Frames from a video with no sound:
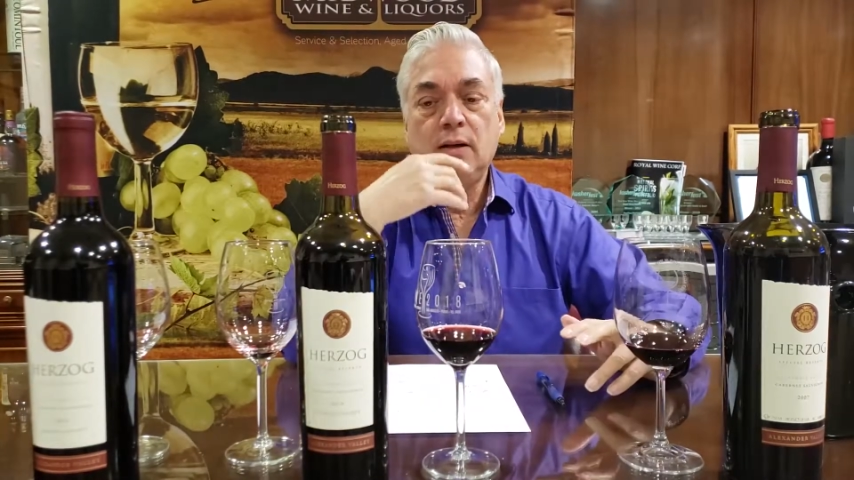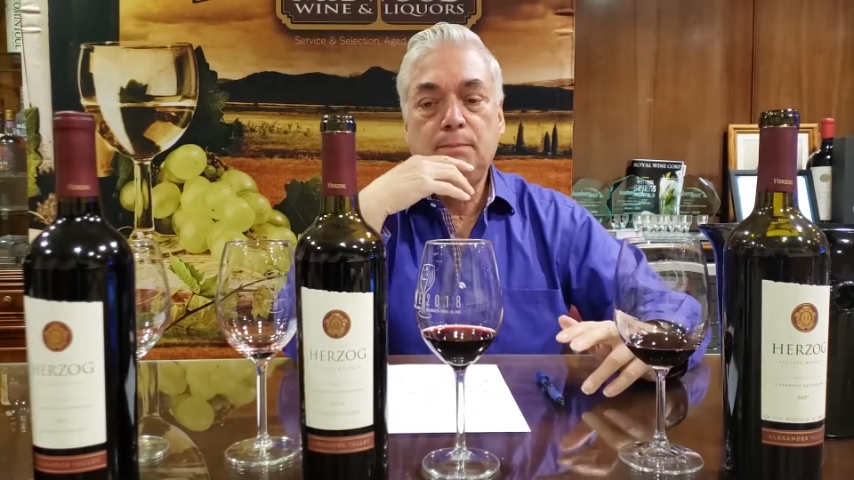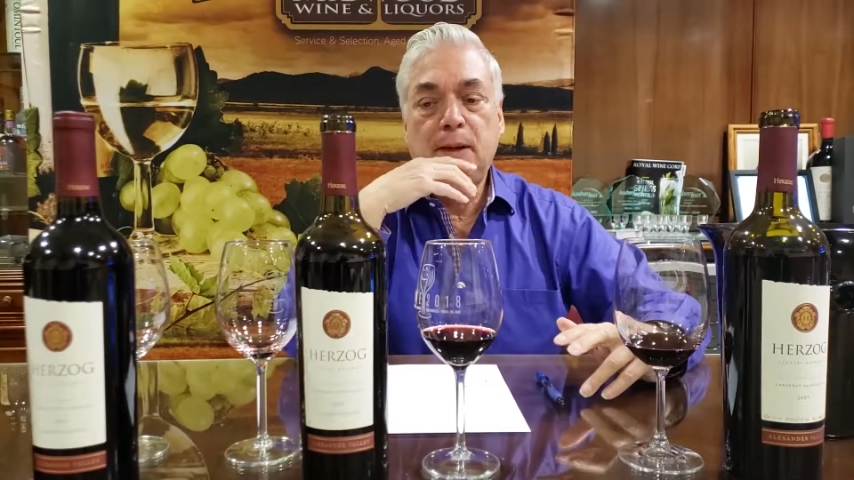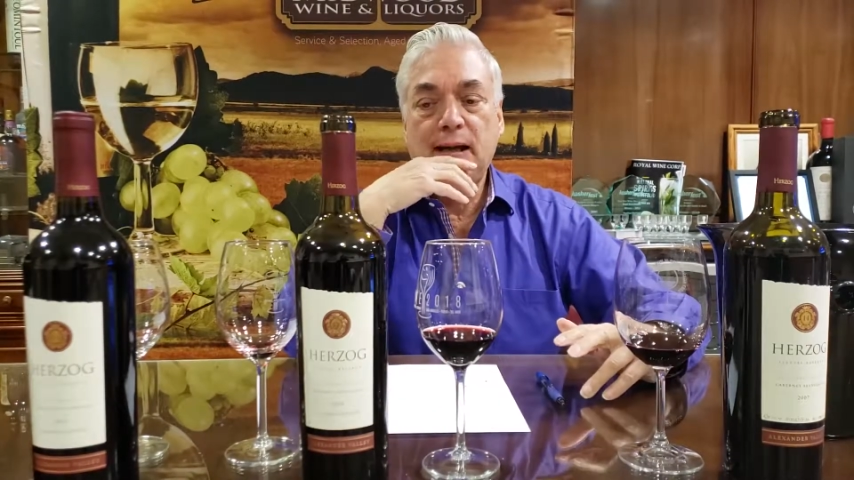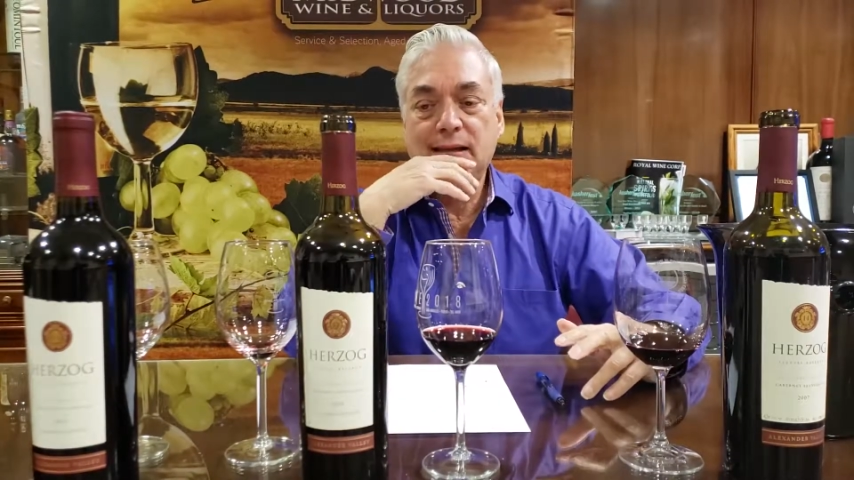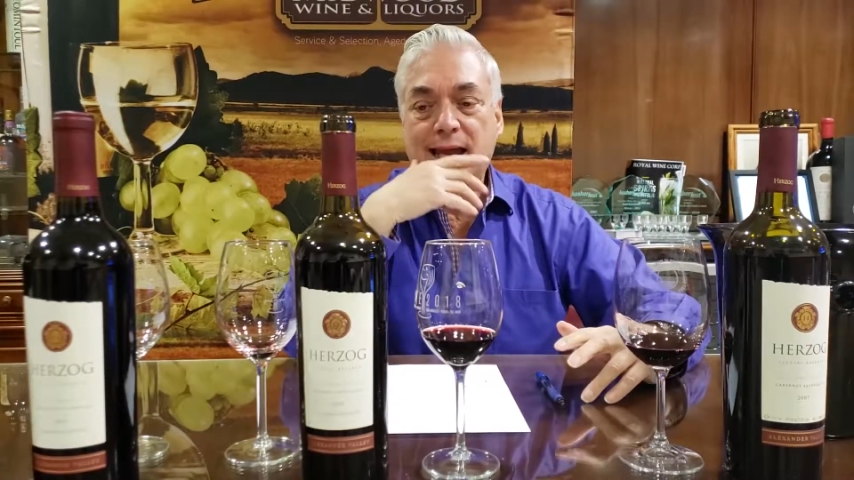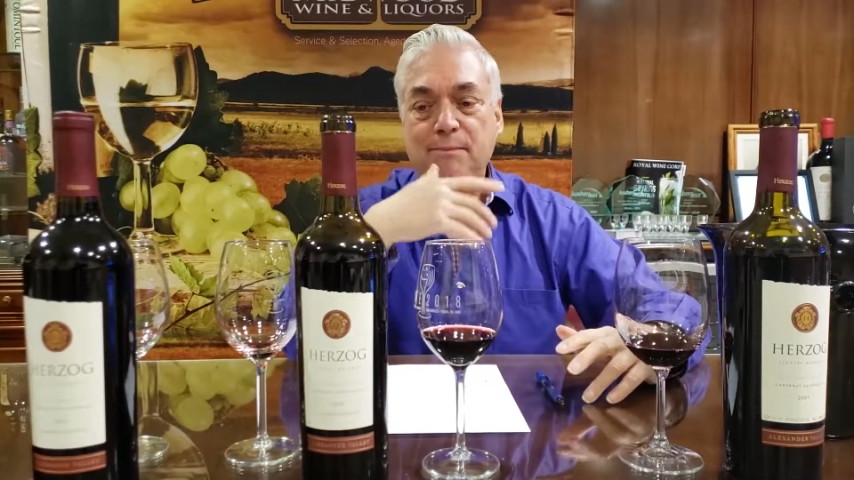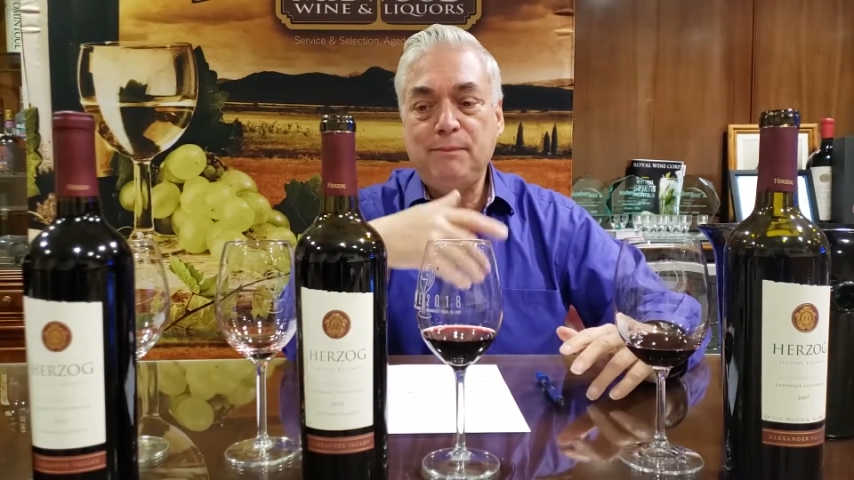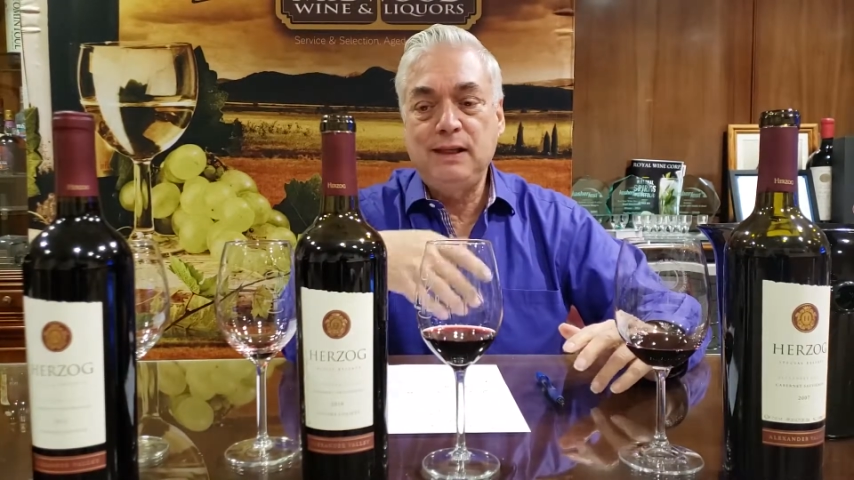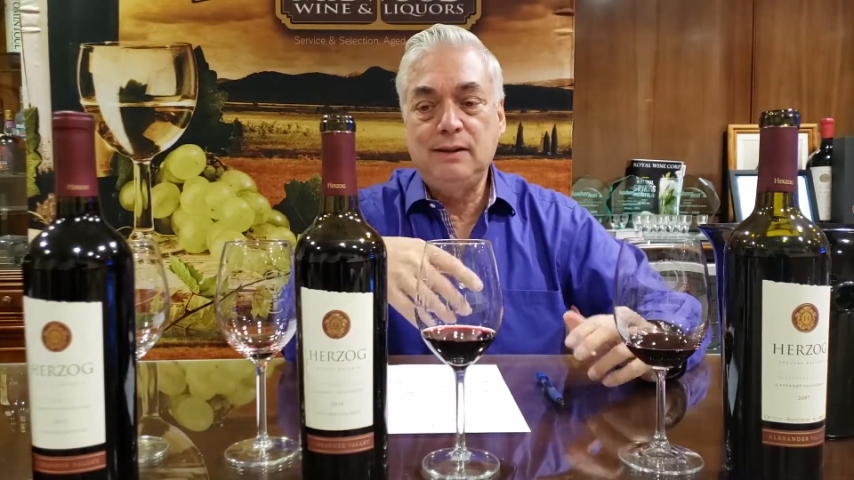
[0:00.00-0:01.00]
but
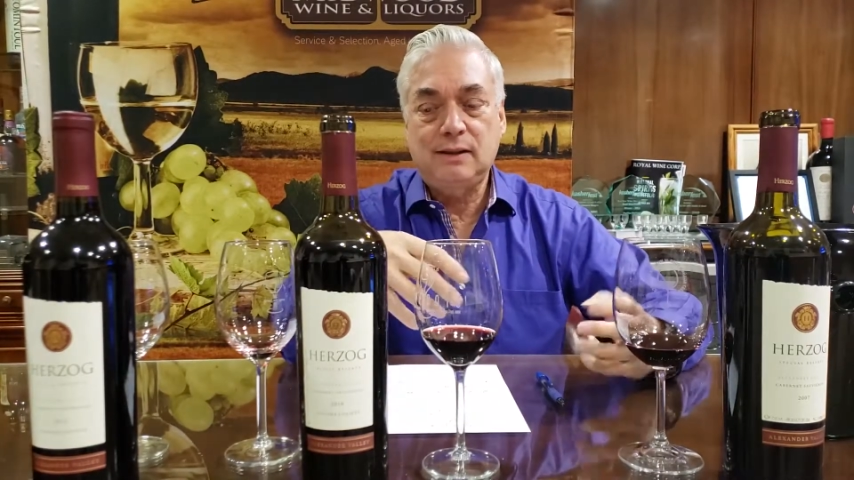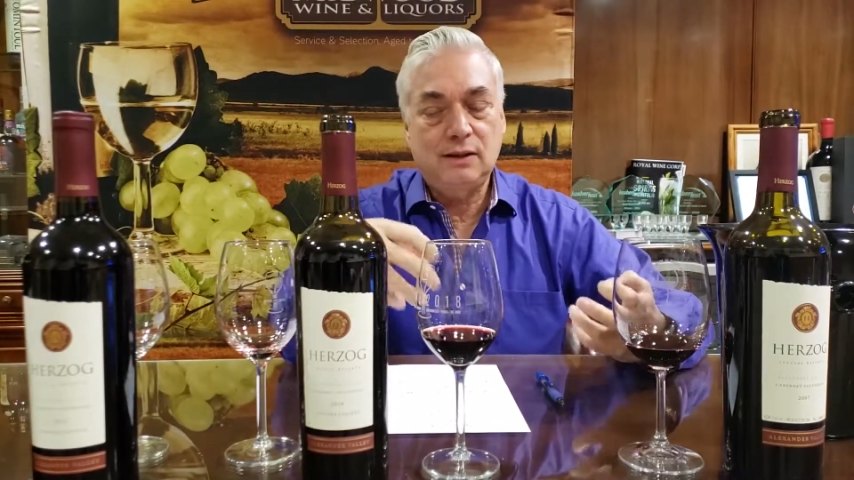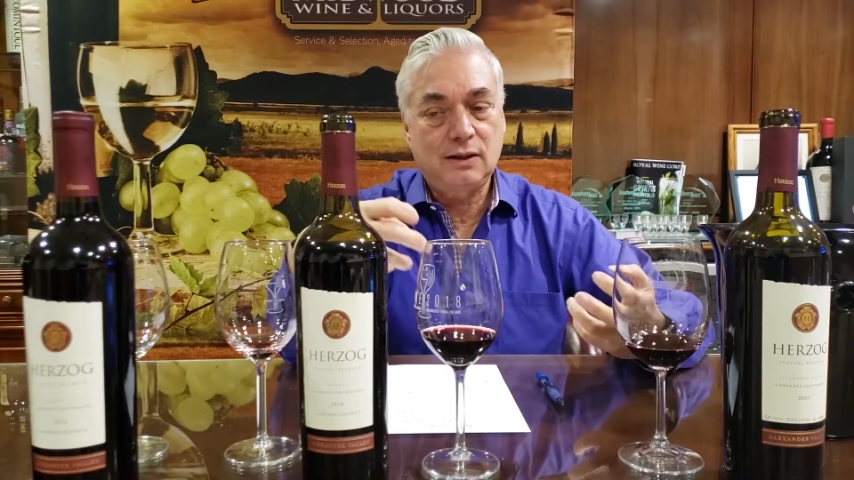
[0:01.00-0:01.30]
that means it's